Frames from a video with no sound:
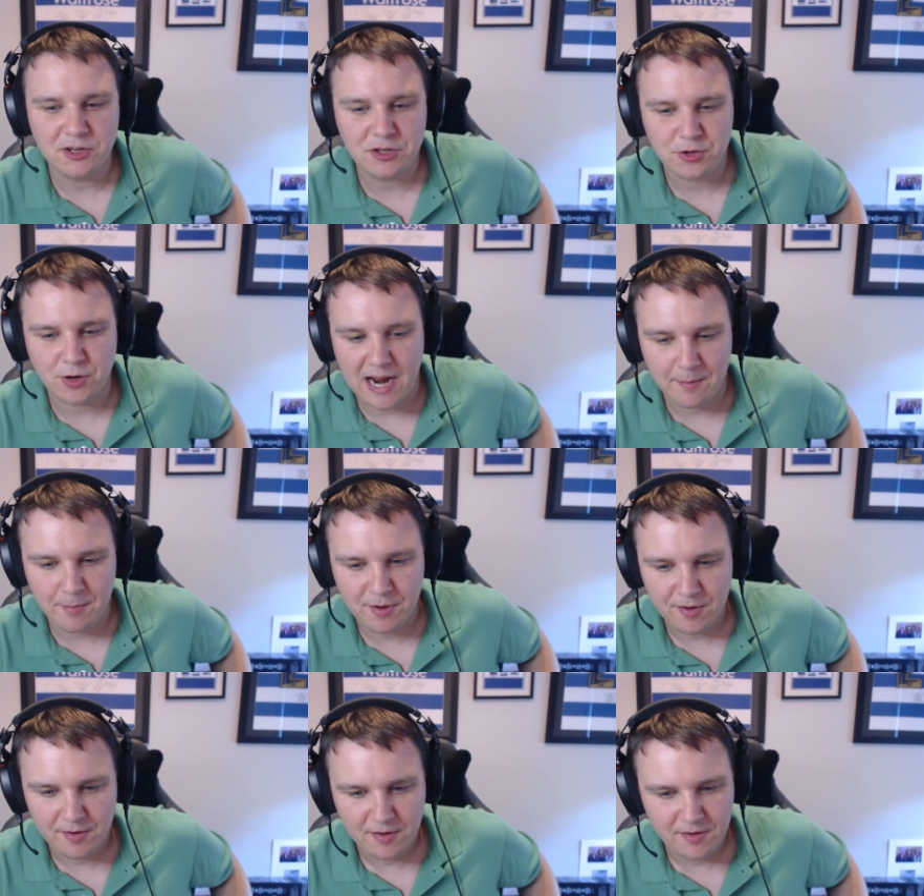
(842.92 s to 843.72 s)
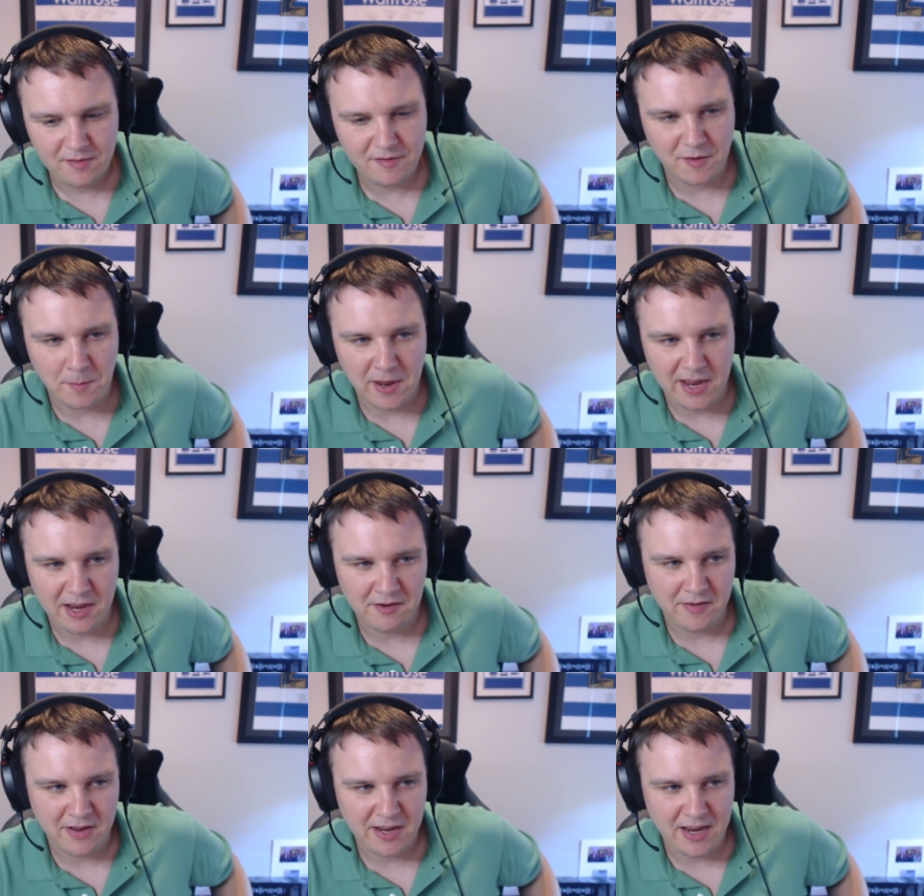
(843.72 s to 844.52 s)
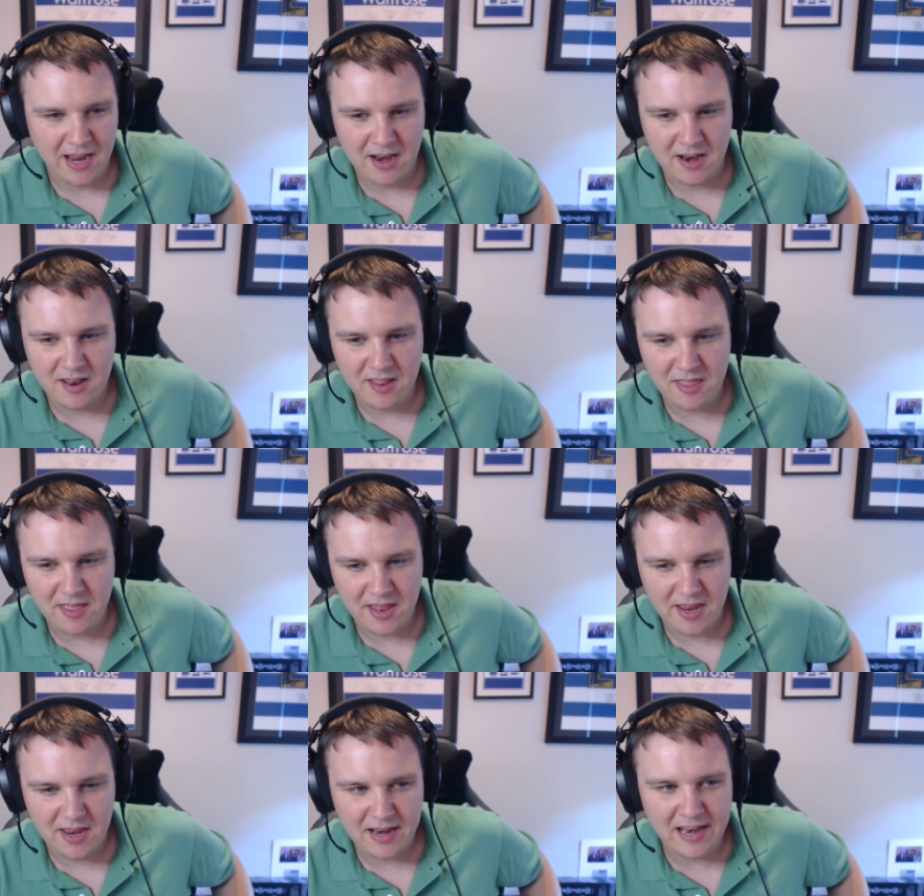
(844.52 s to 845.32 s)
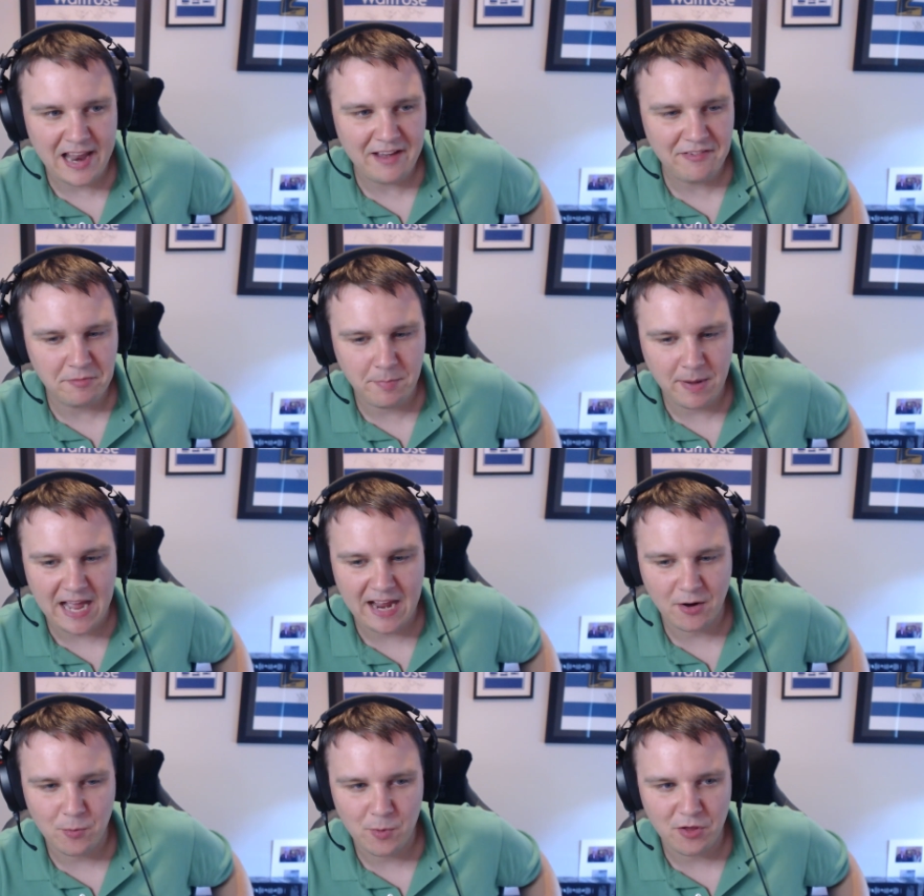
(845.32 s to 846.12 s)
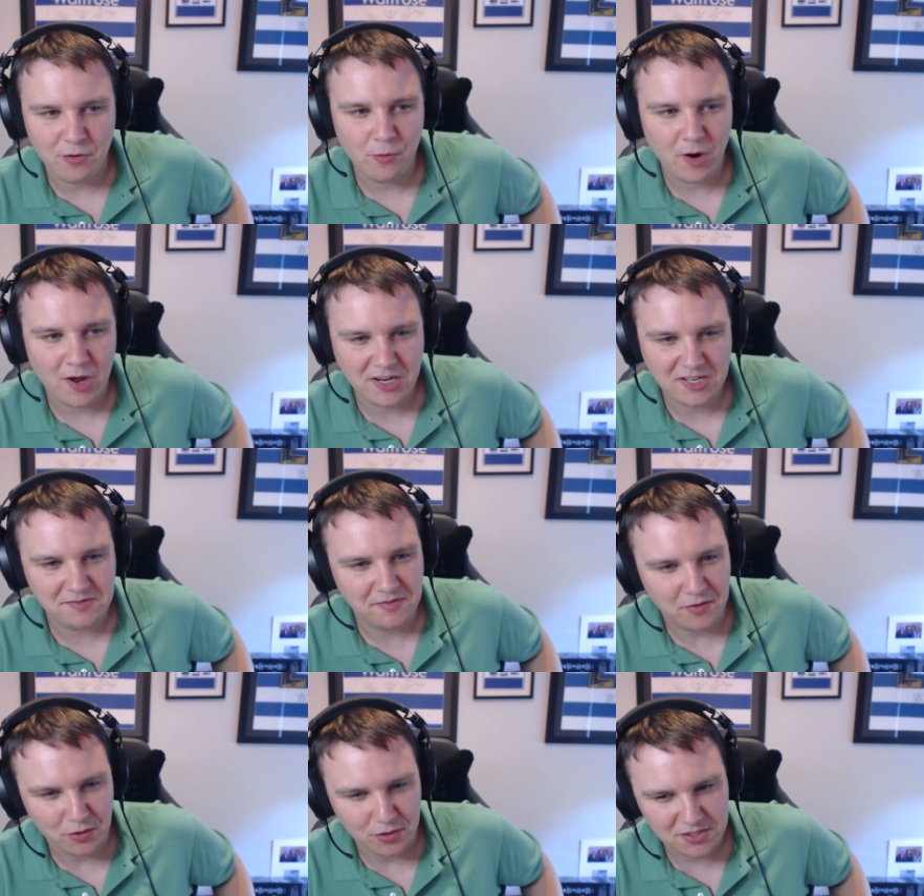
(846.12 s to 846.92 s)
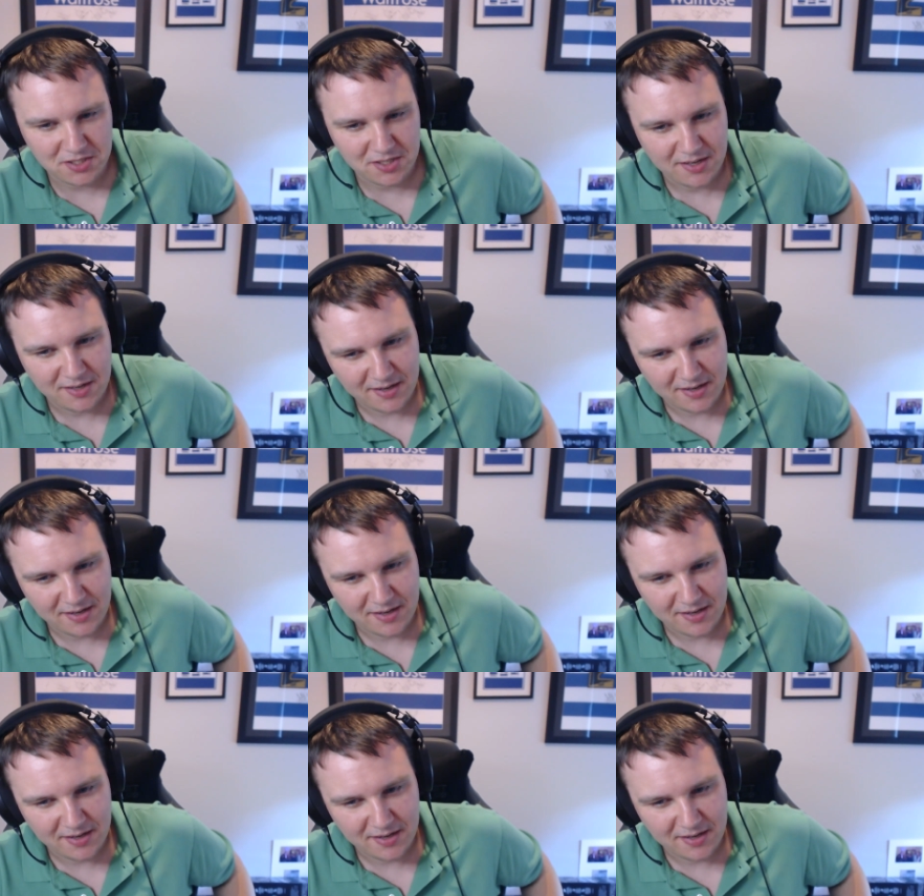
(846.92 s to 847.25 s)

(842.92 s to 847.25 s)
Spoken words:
trap for me, Ingve, in the left back with a right foot.